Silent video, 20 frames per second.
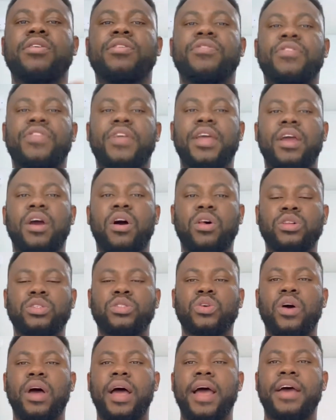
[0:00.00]
They
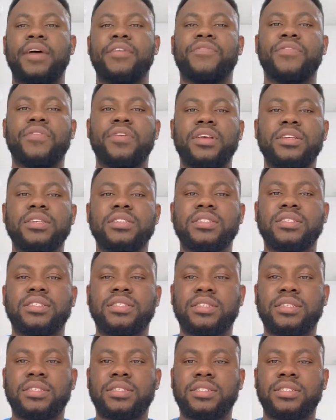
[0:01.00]
also have
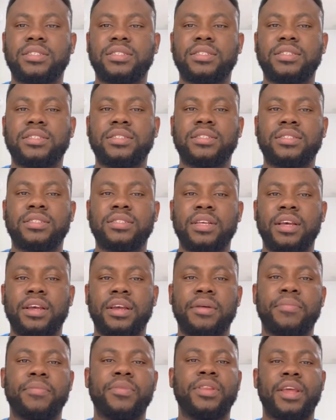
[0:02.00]

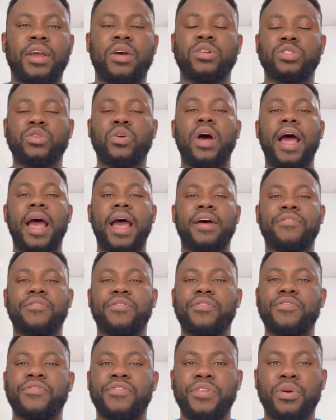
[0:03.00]
um, they also
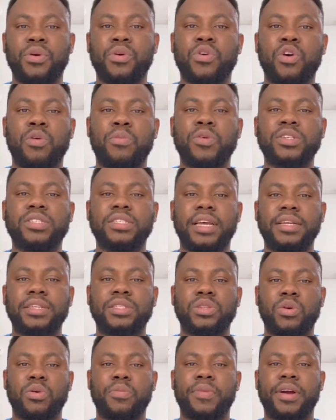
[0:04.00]
have
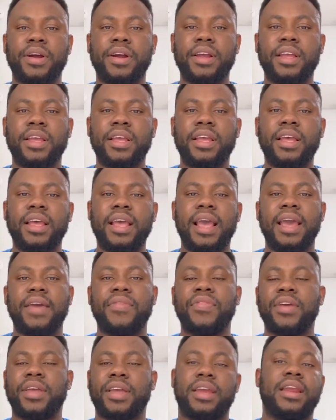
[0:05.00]
pheochromocytoma
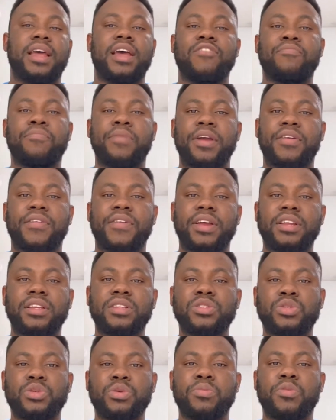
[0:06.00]
and they can have
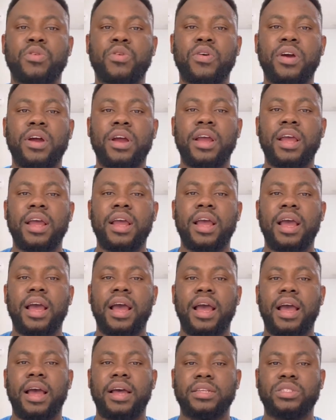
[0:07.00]
pancreatic tumor
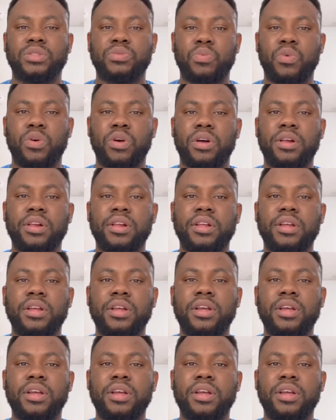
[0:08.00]
as well.